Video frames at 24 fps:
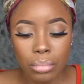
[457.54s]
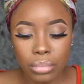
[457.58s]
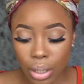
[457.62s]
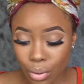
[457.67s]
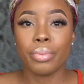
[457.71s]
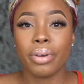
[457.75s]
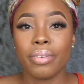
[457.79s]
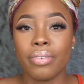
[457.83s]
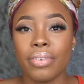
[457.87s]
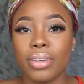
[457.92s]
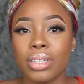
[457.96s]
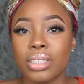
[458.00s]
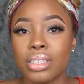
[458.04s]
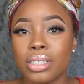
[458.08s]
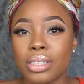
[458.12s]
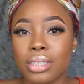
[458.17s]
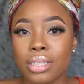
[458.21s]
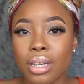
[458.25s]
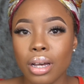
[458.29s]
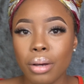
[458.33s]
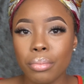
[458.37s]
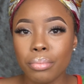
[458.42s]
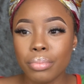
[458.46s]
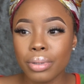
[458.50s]
My face is
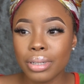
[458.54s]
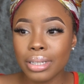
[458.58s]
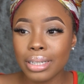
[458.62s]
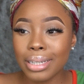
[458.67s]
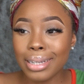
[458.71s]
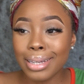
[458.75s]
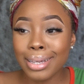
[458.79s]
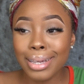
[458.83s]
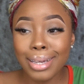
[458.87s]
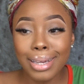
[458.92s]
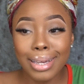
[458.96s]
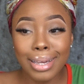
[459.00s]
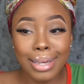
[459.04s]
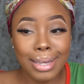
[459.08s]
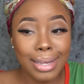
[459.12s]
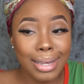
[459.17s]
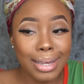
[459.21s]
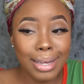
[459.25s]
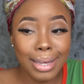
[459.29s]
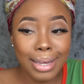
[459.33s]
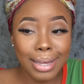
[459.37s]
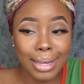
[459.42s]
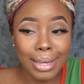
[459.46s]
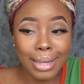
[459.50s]

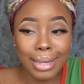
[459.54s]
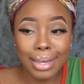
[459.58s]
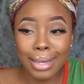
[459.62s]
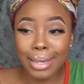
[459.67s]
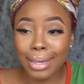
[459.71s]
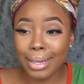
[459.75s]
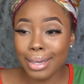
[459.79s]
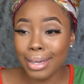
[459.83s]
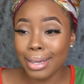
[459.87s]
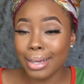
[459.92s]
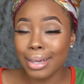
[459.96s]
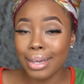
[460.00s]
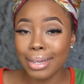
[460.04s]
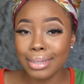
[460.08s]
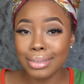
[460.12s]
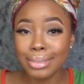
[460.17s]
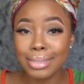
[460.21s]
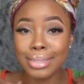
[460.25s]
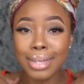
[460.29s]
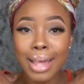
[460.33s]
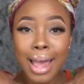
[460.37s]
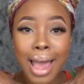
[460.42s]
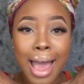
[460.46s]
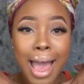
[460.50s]
complete,
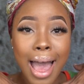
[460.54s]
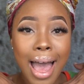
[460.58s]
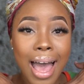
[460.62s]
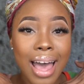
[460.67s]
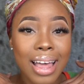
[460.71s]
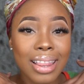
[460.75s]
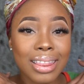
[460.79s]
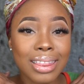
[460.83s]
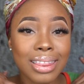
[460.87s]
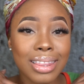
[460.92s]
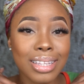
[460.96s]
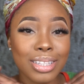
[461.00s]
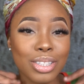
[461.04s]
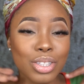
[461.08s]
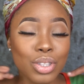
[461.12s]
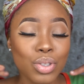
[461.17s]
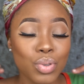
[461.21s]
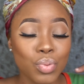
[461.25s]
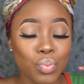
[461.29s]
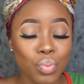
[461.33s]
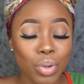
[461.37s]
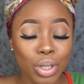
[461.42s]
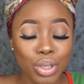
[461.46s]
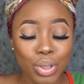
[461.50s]
and this
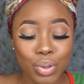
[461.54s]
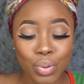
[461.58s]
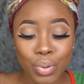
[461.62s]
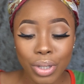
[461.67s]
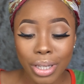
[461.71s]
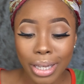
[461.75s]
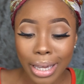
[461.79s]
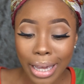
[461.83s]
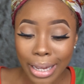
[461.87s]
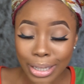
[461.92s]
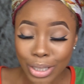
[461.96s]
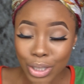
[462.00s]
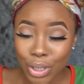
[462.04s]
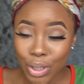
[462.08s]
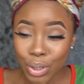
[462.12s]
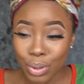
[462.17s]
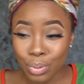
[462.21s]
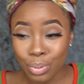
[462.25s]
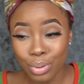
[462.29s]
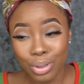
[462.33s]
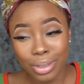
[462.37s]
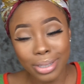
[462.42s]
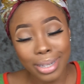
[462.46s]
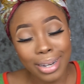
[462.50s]
is what you get
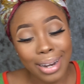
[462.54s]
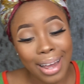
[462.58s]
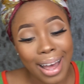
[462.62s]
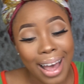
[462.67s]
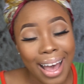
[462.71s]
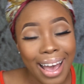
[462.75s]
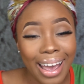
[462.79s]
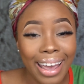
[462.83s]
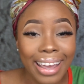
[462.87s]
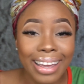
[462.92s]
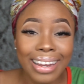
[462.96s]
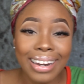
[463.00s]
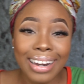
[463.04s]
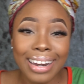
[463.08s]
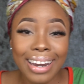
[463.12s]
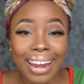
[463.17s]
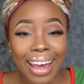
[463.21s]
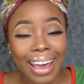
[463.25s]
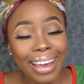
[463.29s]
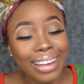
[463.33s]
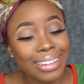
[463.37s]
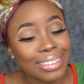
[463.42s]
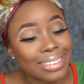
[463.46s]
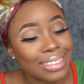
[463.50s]
using
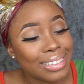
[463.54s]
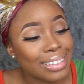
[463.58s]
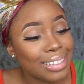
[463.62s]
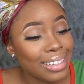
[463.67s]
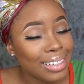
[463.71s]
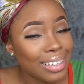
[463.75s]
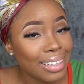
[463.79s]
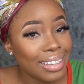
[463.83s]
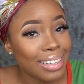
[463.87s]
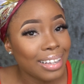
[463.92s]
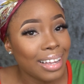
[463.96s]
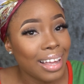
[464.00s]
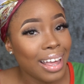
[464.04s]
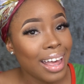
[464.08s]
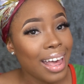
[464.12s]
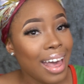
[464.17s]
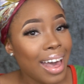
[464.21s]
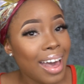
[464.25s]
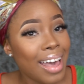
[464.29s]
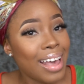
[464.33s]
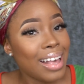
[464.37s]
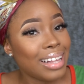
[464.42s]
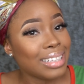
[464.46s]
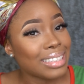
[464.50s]
highlighter
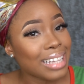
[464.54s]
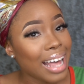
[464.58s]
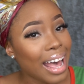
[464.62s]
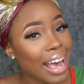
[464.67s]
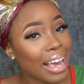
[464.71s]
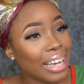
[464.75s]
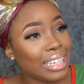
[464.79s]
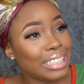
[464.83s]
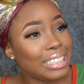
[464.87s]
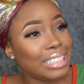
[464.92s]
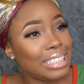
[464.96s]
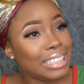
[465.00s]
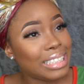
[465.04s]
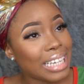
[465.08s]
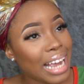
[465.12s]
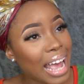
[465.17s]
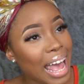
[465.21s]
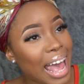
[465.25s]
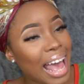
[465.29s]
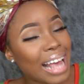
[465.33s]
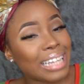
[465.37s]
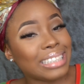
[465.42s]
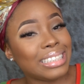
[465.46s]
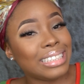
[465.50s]
as
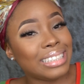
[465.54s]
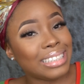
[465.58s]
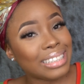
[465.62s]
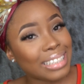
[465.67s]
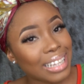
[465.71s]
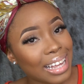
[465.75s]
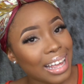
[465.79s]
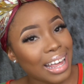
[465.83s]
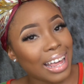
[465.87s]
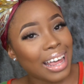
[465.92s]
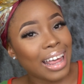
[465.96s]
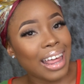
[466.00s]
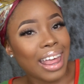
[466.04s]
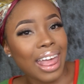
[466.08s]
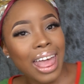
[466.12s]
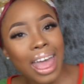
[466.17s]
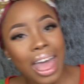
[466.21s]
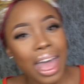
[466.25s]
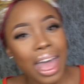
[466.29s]
eyeshadow.